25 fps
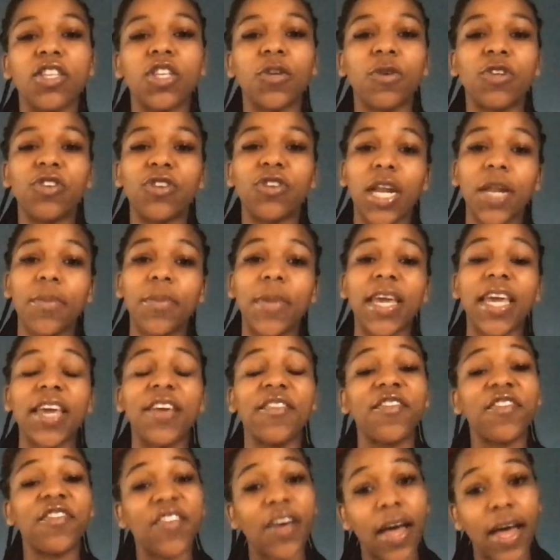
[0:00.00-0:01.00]
So we try to make
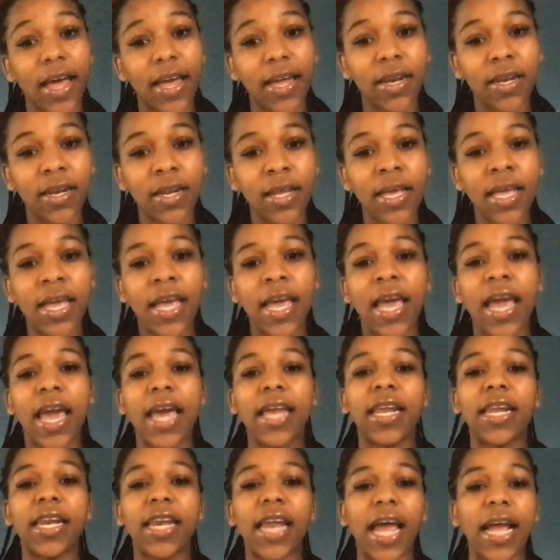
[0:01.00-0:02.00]
it fun
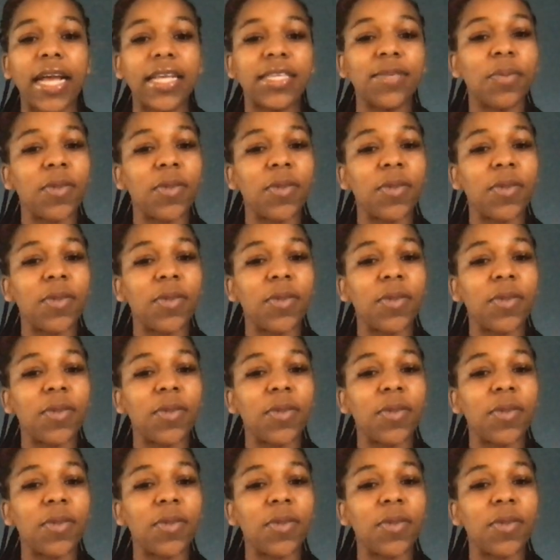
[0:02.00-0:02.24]
and a nice